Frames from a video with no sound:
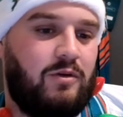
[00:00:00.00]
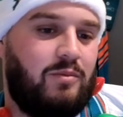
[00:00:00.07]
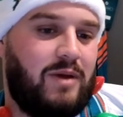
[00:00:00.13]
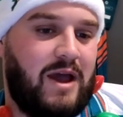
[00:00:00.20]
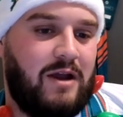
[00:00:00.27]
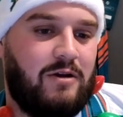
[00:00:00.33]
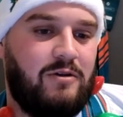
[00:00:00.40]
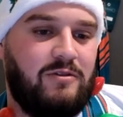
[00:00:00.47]
the
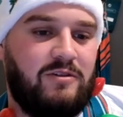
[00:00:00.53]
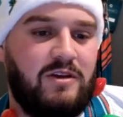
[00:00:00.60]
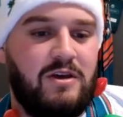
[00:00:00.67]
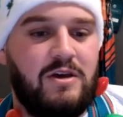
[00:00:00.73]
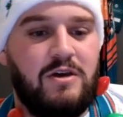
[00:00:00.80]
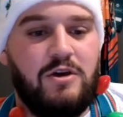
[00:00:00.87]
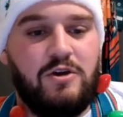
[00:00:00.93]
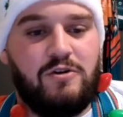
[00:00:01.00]
Packers.
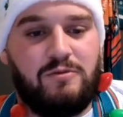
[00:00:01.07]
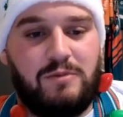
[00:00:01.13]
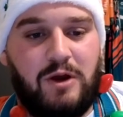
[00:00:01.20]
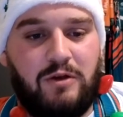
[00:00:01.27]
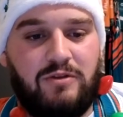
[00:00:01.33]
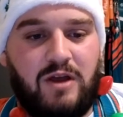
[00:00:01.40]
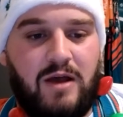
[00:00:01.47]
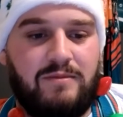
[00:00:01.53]

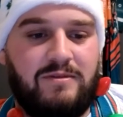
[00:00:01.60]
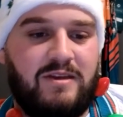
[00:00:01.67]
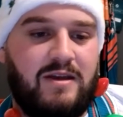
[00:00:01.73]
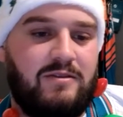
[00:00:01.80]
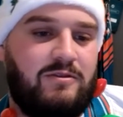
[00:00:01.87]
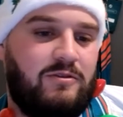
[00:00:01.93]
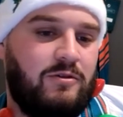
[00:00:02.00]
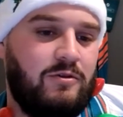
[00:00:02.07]
Romeo Dobbs
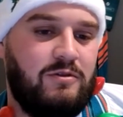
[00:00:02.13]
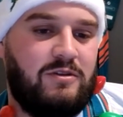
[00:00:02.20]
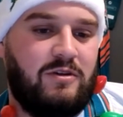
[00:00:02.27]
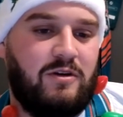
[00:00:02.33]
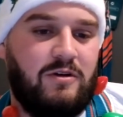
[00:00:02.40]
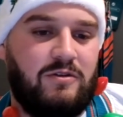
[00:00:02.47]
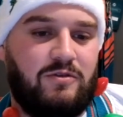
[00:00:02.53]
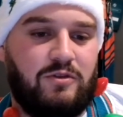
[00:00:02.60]
had two
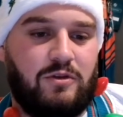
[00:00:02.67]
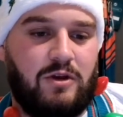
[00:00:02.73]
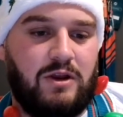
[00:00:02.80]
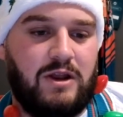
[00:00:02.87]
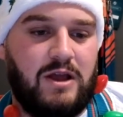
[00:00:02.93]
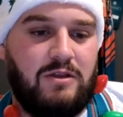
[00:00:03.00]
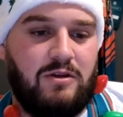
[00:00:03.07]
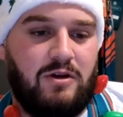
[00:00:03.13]
returns for
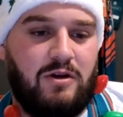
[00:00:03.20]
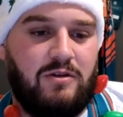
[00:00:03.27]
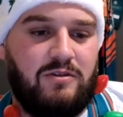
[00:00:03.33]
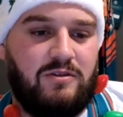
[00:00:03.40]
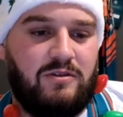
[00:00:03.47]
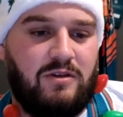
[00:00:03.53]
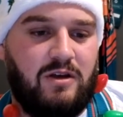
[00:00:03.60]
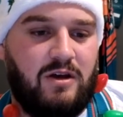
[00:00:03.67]
39
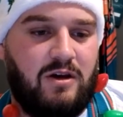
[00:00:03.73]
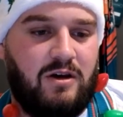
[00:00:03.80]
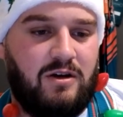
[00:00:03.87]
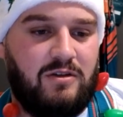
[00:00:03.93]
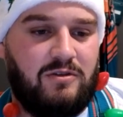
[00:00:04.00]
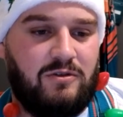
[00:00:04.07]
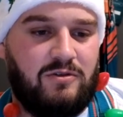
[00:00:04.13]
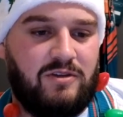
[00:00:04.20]
yards.
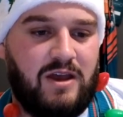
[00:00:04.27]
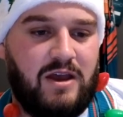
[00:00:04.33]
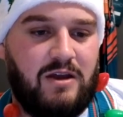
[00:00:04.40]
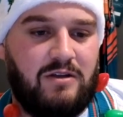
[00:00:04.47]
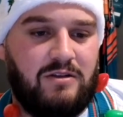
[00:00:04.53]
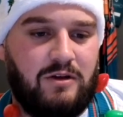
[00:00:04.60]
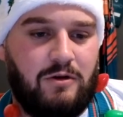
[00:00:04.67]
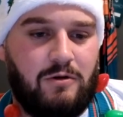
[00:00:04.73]

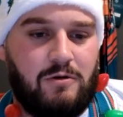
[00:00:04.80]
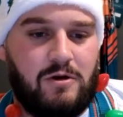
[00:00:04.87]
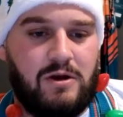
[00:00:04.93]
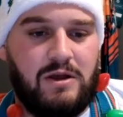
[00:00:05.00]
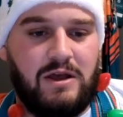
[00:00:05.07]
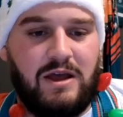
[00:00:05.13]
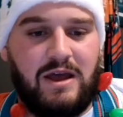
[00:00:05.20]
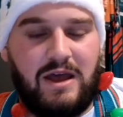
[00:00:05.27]
Josiah
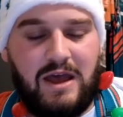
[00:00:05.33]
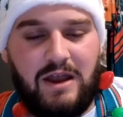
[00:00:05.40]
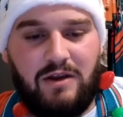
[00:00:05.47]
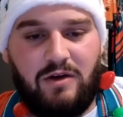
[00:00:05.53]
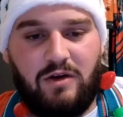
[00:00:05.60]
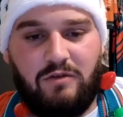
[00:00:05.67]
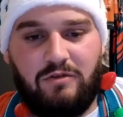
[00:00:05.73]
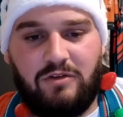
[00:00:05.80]
DeGora had
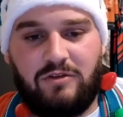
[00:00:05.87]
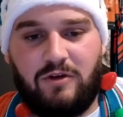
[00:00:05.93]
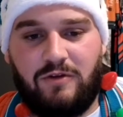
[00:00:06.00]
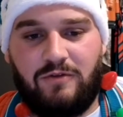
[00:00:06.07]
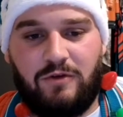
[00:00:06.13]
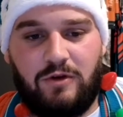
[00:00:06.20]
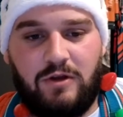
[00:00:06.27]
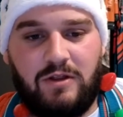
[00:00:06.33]
a
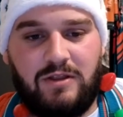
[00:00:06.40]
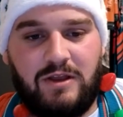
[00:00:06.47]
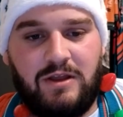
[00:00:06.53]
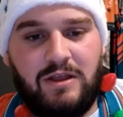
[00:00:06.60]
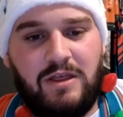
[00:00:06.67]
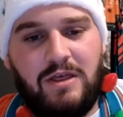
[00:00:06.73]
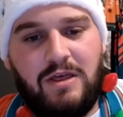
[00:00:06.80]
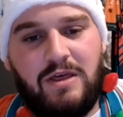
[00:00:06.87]
return for
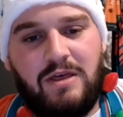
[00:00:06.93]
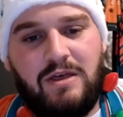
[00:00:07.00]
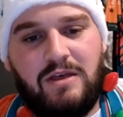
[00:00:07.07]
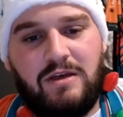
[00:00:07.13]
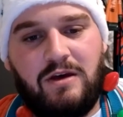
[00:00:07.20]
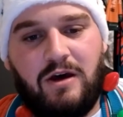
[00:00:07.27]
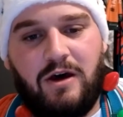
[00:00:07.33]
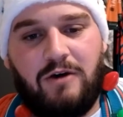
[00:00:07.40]
nothing.
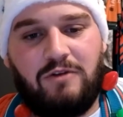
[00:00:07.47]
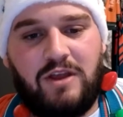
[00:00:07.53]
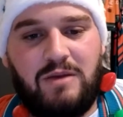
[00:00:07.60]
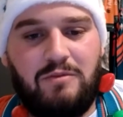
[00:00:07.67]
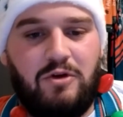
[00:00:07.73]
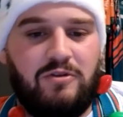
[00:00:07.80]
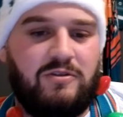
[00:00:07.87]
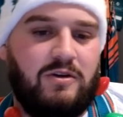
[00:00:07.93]

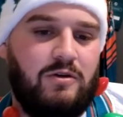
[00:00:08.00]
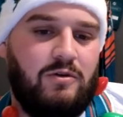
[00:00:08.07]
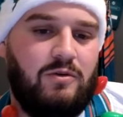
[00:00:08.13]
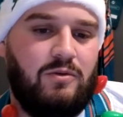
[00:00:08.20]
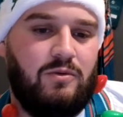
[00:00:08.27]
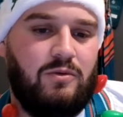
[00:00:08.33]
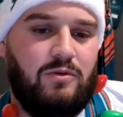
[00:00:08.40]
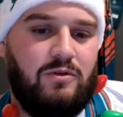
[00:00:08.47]
Raheem Mostert,
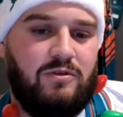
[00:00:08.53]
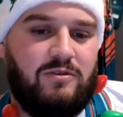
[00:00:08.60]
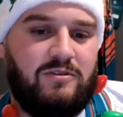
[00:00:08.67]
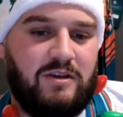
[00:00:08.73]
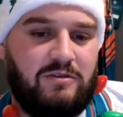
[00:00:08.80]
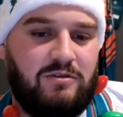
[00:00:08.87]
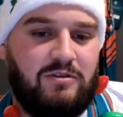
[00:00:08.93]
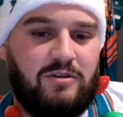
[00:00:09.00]

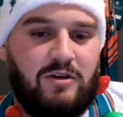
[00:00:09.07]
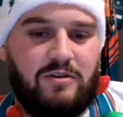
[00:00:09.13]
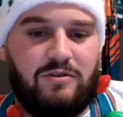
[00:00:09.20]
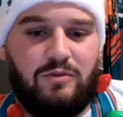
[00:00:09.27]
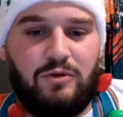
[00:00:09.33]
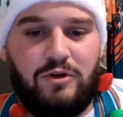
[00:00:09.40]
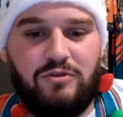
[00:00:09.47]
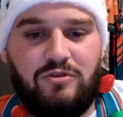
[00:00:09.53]
six
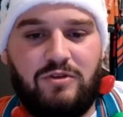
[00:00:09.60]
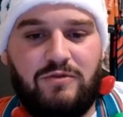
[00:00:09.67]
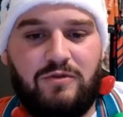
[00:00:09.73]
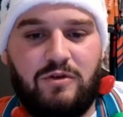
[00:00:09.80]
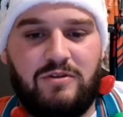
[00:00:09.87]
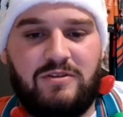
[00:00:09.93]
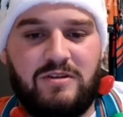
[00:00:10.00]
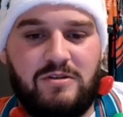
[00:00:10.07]
returns,
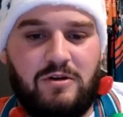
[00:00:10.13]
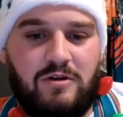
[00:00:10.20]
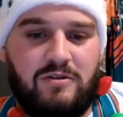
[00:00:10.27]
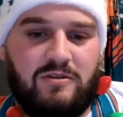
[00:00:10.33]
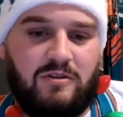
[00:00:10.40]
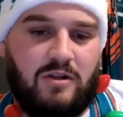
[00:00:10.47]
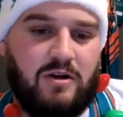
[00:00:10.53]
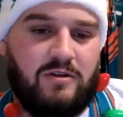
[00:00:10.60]
114
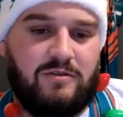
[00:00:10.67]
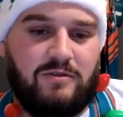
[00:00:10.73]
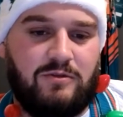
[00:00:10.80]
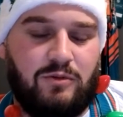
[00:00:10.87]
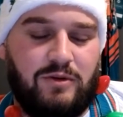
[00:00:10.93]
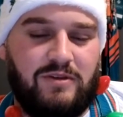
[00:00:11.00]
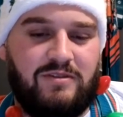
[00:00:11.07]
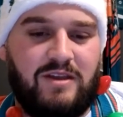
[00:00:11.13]
yards, longest of
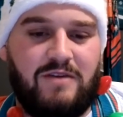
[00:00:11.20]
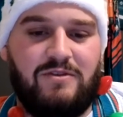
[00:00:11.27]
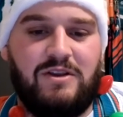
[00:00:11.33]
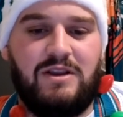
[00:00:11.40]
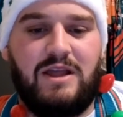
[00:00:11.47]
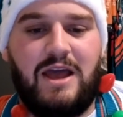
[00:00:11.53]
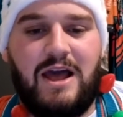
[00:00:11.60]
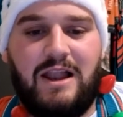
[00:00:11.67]

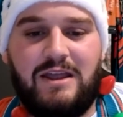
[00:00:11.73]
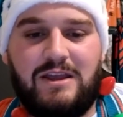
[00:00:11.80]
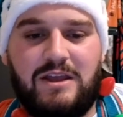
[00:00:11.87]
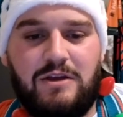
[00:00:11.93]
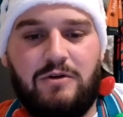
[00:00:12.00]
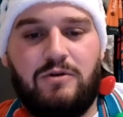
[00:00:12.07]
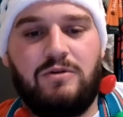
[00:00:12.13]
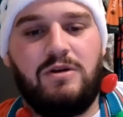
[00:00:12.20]
27. Alec
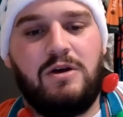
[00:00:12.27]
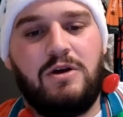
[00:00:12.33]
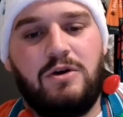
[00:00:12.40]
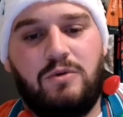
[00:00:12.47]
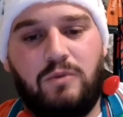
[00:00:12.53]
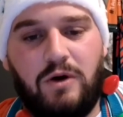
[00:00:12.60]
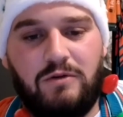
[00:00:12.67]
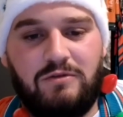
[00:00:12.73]
Ingold,
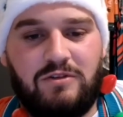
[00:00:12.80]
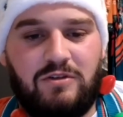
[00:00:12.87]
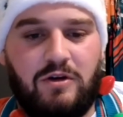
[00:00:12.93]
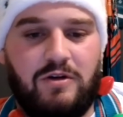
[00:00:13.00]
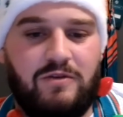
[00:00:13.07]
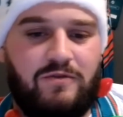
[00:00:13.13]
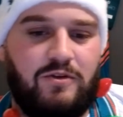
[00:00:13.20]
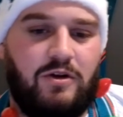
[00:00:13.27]
one
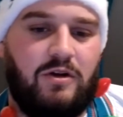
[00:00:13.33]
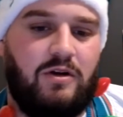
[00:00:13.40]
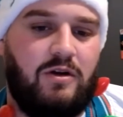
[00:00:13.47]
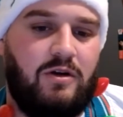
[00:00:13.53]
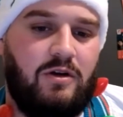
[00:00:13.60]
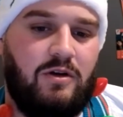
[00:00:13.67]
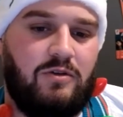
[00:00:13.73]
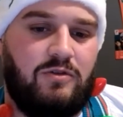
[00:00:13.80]
return
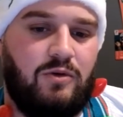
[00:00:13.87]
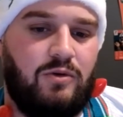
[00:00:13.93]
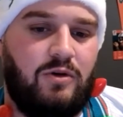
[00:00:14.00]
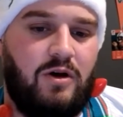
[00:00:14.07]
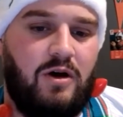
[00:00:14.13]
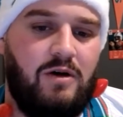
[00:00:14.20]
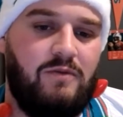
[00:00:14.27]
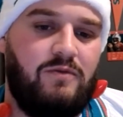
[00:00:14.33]
for a
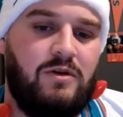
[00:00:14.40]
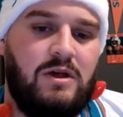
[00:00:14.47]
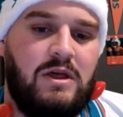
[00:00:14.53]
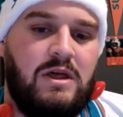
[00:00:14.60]
total of